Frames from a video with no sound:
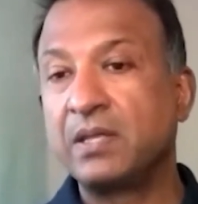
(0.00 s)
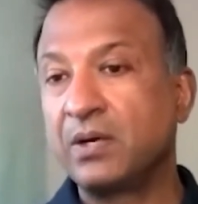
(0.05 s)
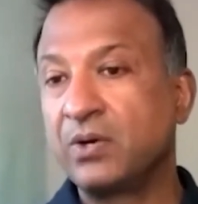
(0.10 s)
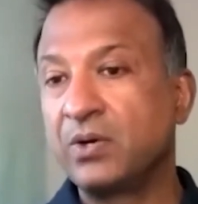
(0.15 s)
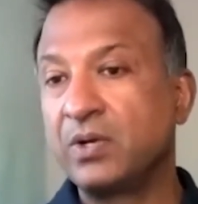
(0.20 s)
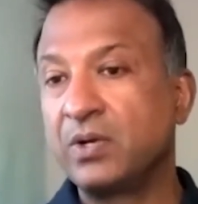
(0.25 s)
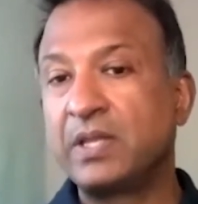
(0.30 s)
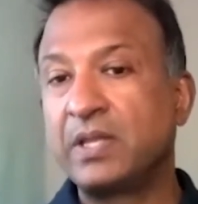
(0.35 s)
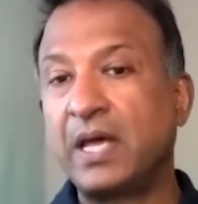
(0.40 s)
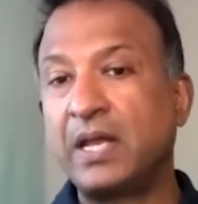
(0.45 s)

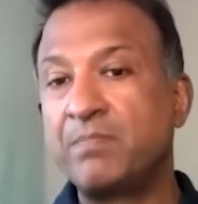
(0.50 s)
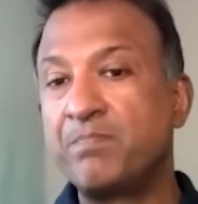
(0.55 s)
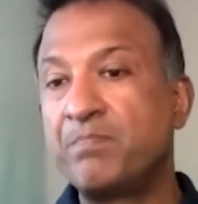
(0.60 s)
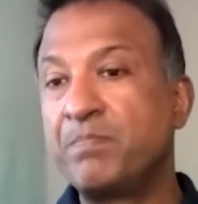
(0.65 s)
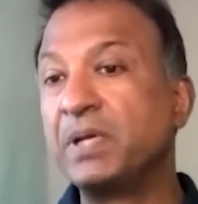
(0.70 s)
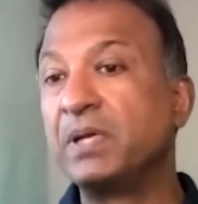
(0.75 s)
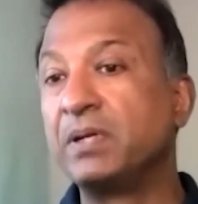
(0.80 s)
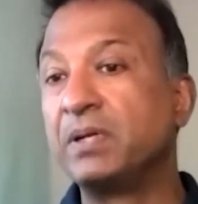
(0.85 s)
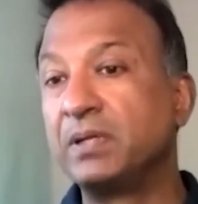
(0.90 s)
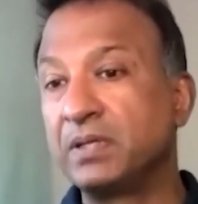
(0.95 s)
that could
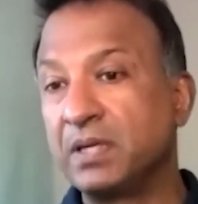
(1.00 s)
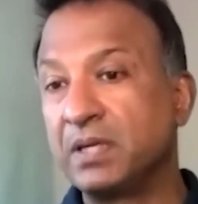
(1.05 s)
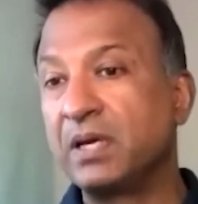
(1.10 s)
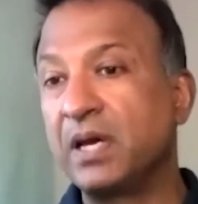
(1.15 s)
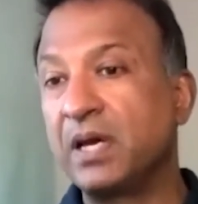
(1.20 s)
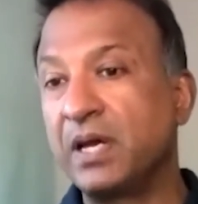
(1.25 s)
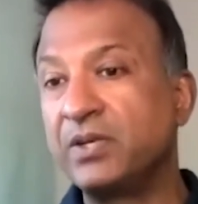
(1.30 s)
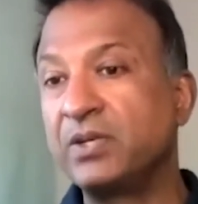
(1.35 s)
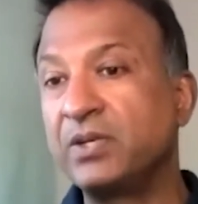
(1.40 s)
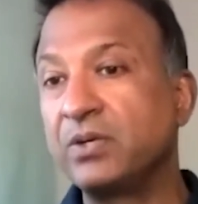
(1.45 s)
then build
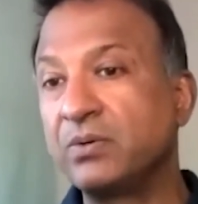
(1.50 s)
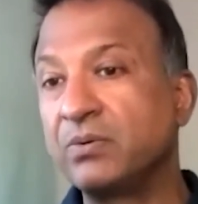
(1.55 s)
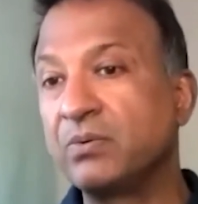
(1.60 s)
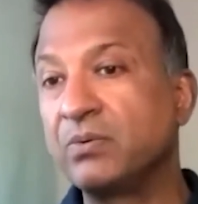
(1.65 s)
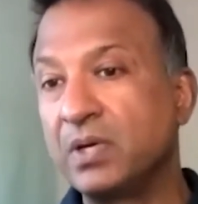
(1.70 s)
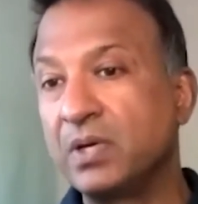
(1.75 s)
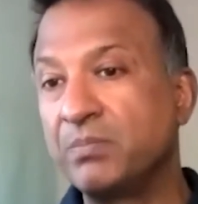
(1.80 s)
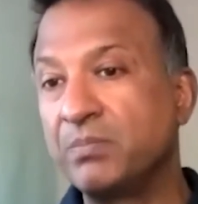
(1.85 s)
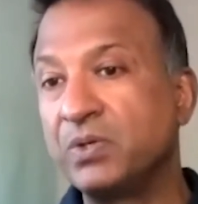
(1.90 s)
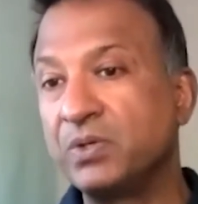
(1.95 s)
a
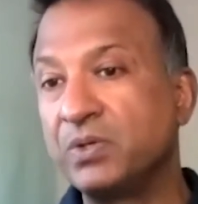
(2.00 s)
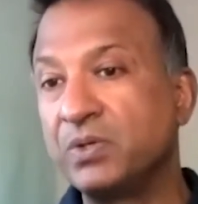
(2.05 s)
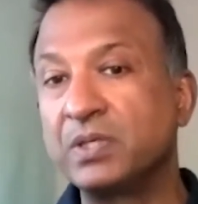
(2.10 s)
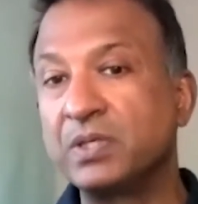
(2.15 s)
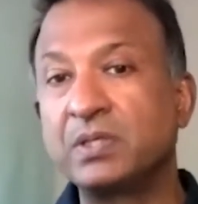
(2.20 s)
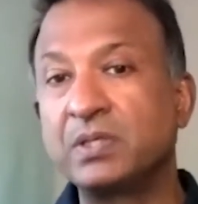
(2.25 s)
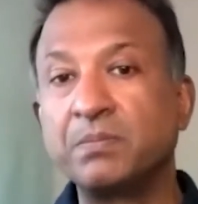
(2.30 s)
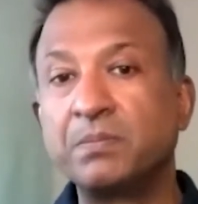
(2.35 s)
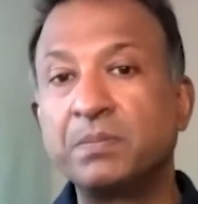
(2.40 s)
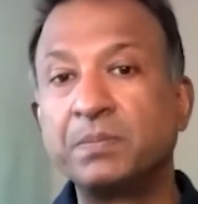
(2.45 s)
new immune
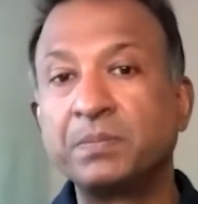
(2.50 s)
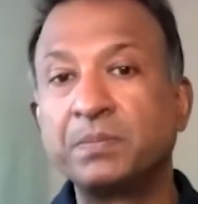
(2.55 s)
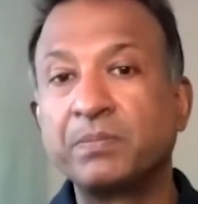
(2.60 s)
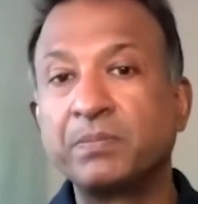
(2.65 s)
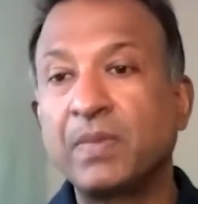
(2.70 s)
system.